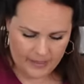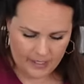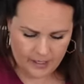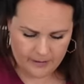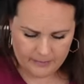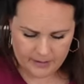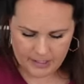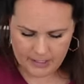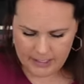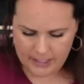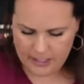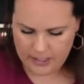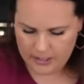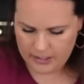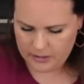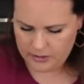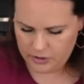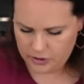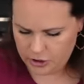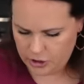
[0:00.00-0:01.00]
think I'm gonna need
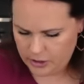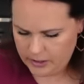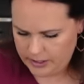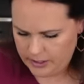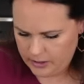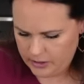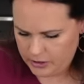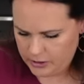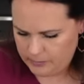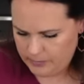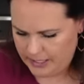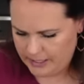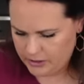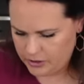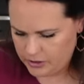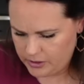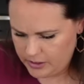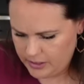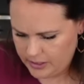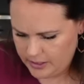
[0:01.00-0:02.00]
a sturdier
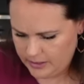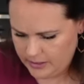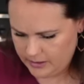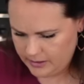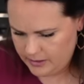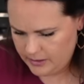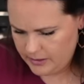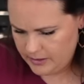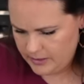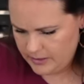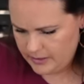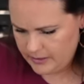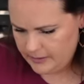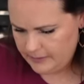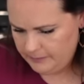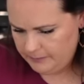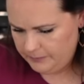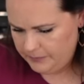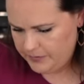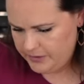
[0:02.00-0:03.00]
spatula
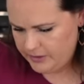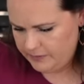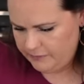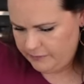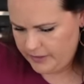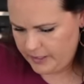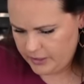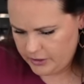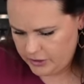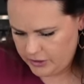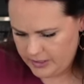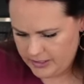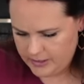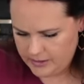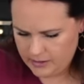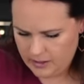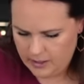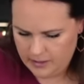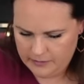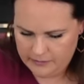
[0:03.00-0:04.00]
to finish
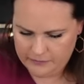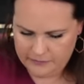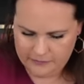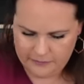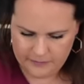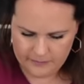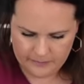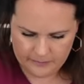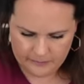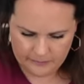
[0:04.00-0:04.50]
this off.